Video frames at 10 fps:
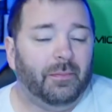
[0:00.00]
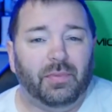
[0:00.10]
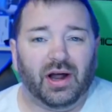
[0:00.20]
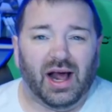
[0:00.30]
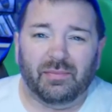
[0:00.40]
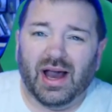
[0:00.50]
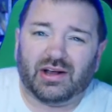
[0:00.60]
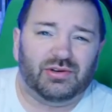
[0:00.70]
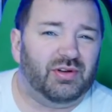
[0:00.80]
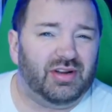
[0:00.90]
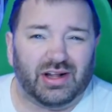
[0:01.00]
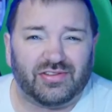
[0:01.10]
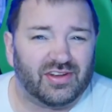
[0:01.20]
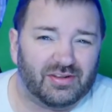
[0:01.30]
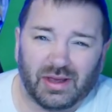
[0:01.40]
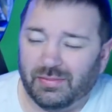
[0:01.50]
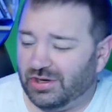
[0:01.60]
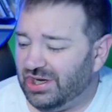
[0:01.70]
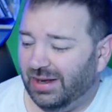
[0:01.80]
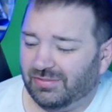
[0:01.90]
but I'm not going to announce things and make a
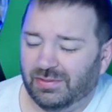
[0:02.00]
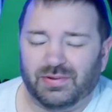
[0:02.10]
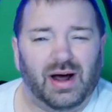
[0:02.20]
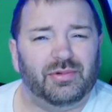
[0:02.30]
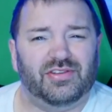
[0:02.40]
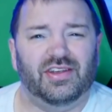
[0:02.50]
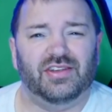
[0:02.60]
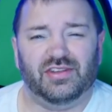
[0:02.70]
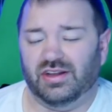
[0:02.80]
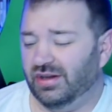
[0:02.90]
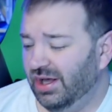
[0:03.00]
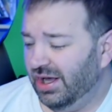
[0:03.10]
bunch of empty promises and